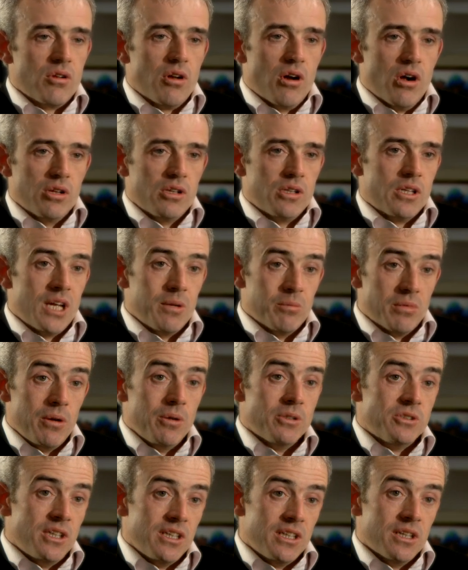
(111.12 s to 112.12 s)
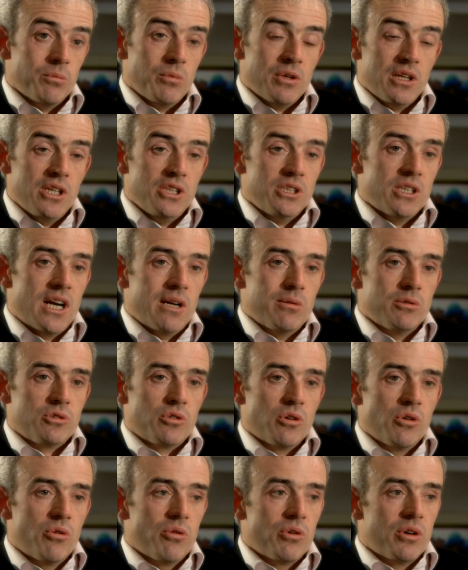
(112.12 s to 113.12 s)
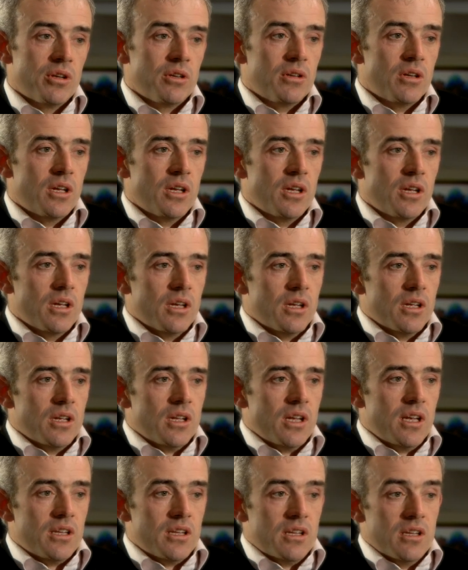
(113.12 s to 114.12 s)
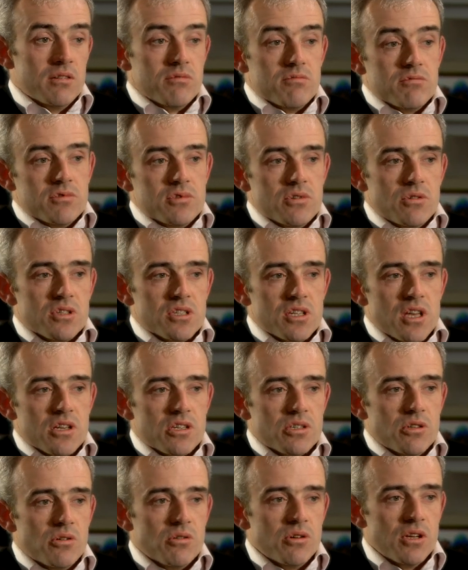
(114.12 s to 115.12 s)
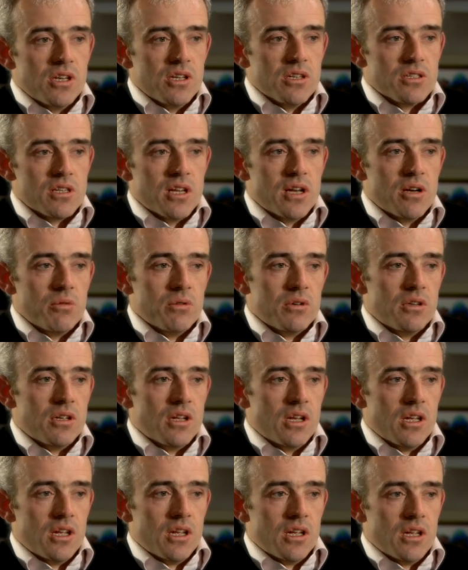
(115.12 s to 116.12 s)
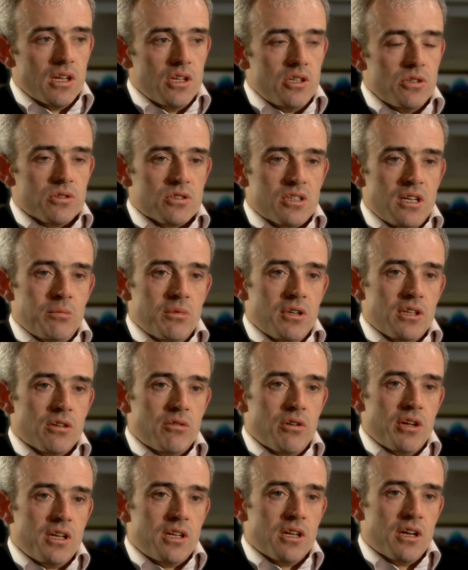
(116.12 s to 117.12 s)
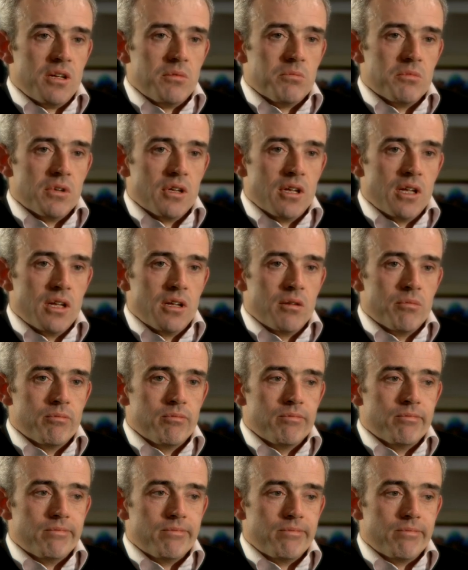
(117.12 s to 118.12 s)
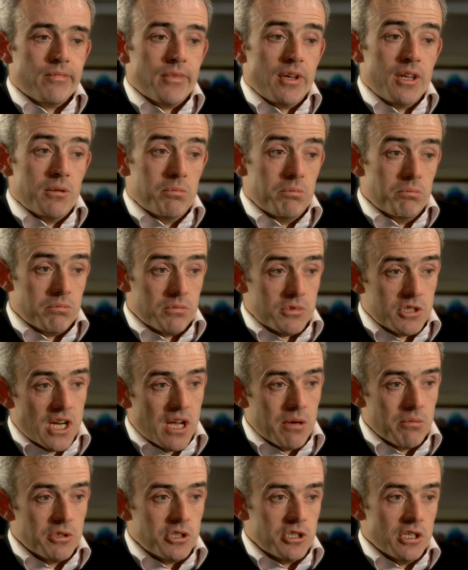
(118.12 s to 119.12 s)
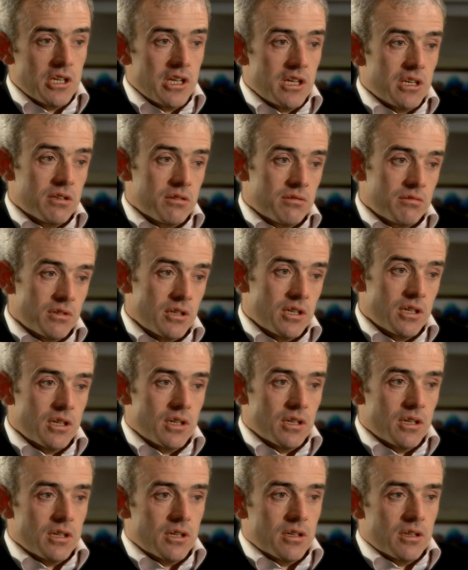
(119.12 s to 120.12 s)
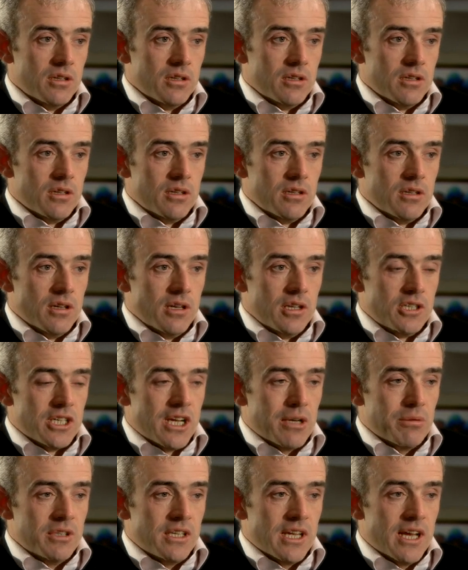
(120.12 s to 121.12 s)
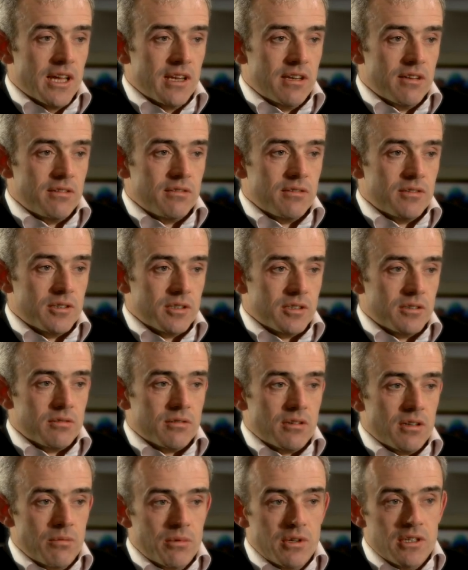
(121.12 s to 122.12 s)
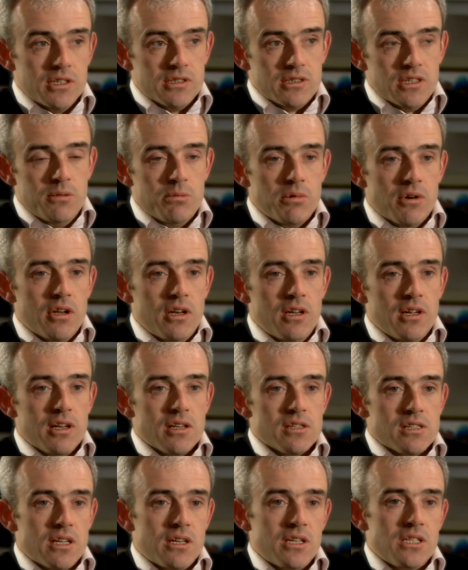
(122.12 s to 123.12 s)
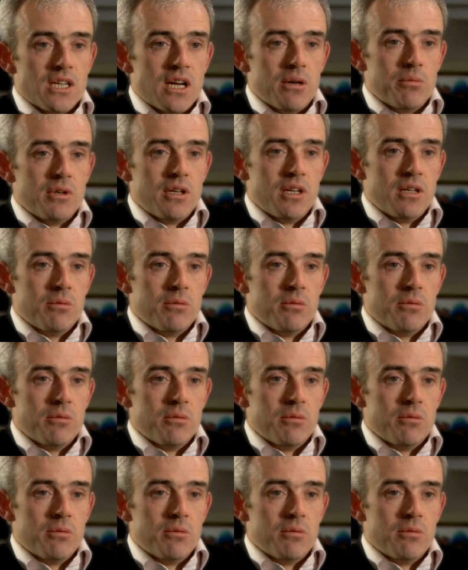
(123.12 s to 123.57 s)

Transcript: all the time I was in England. Willie's Yard was growing and into the success story it is now, and it just seemed like the right time. I had a chat with Gillian and a chat with Dad, and I went to see Paul Nicholls and had a chat with